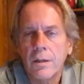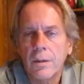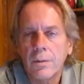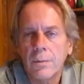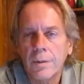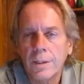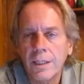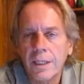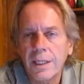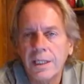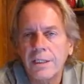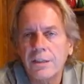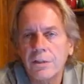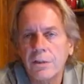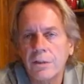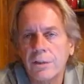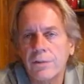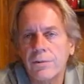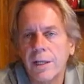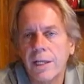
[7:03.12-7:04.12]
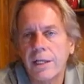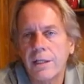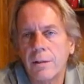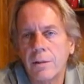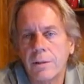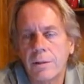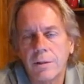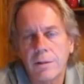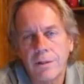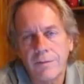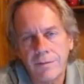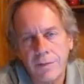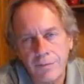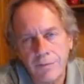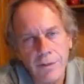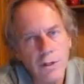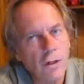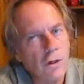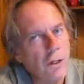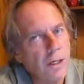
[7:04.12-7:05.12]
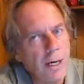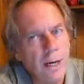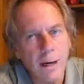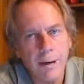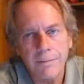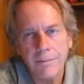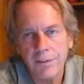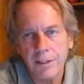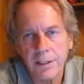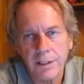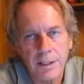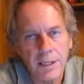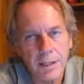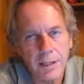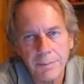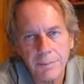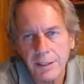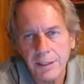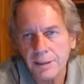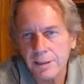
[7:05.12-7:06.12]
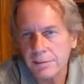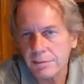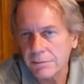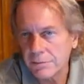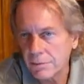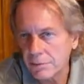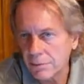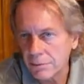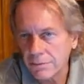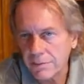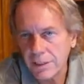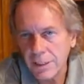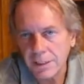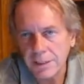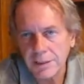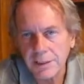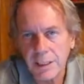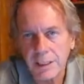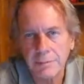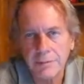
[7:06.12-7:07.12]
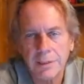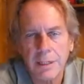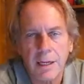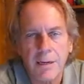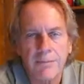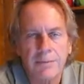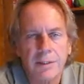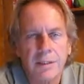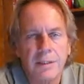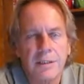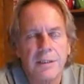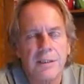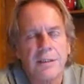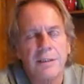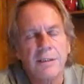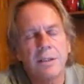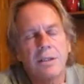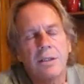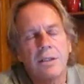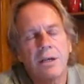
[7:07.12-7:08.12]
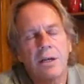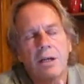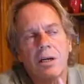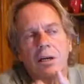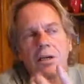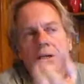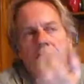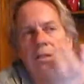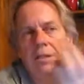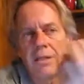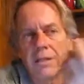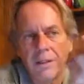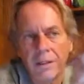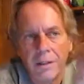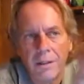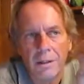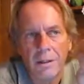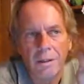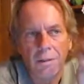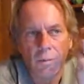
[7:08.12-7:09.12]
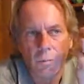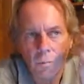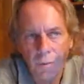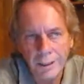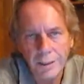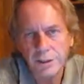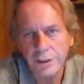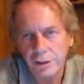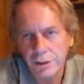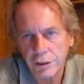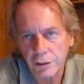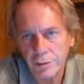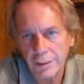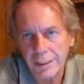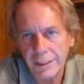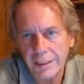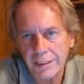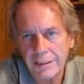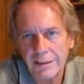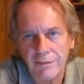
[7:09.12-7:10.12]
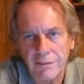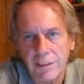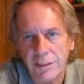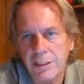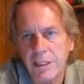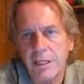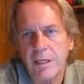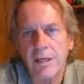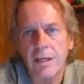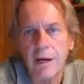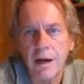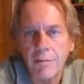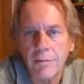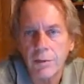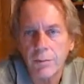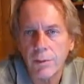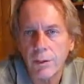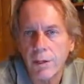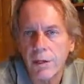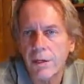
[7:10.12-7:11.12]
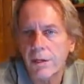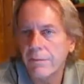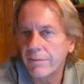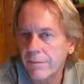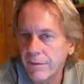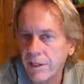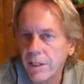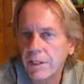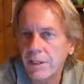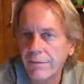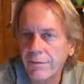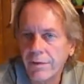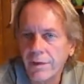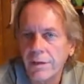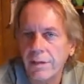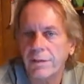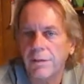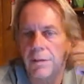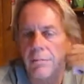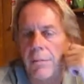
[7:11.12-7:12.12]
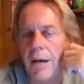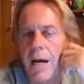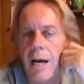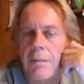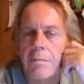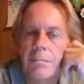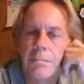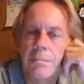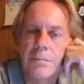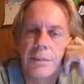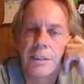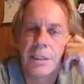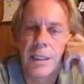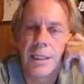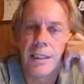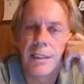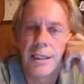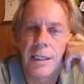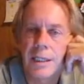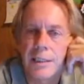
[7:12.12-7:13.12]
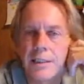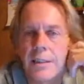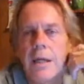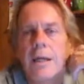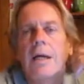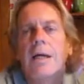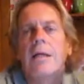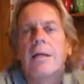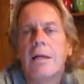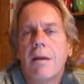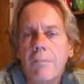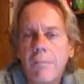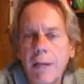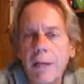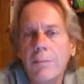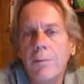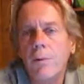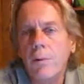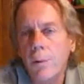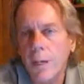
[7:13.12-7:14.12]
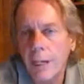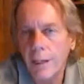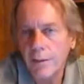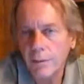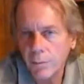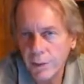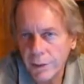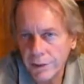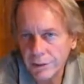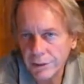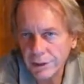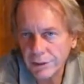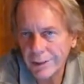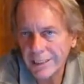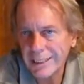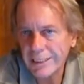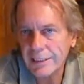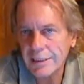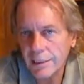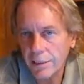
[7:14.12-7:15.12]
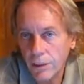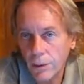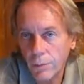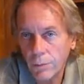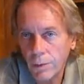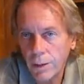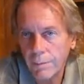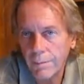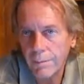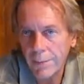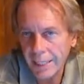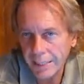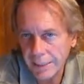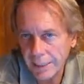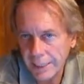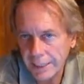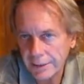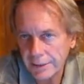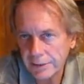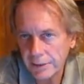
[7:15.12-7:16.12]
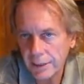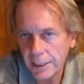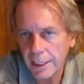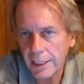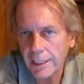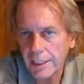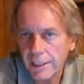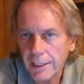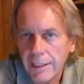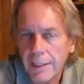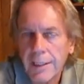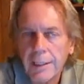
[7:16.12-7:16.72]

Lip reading: we need to create, if you go to Africa, and I've been to 10 times to Africa, there are window screens for sale everywhere and very difficult to buy mosquito nets. Now people want window screens, they don't want bed nets, okay?